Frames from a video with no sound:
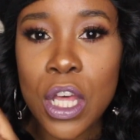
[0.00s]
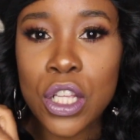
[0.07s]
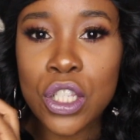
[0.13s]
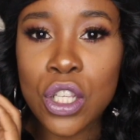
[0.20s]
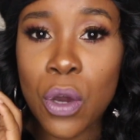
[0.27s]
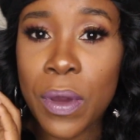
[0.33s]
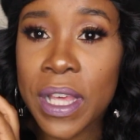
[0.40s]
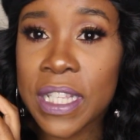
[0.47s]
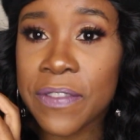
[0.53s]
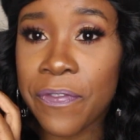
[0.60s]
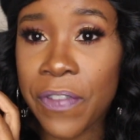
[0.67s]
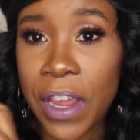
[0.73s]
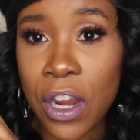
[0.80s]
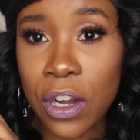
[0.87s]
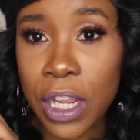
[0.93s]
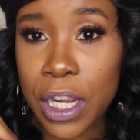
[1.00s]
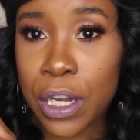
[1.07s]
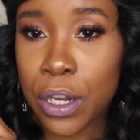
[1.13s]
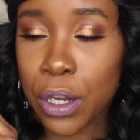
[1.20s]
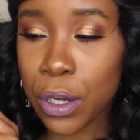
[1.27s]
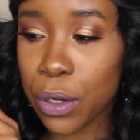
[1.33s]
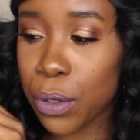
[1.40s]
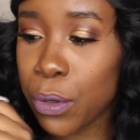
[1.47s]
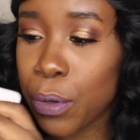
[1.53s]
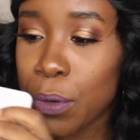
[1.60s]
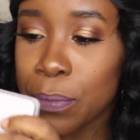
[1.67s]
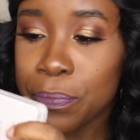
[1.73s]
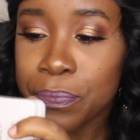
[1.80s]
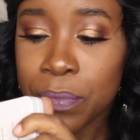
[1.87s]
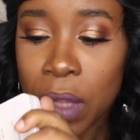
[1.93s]
so it's fairly
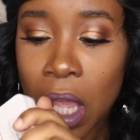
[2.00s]
new.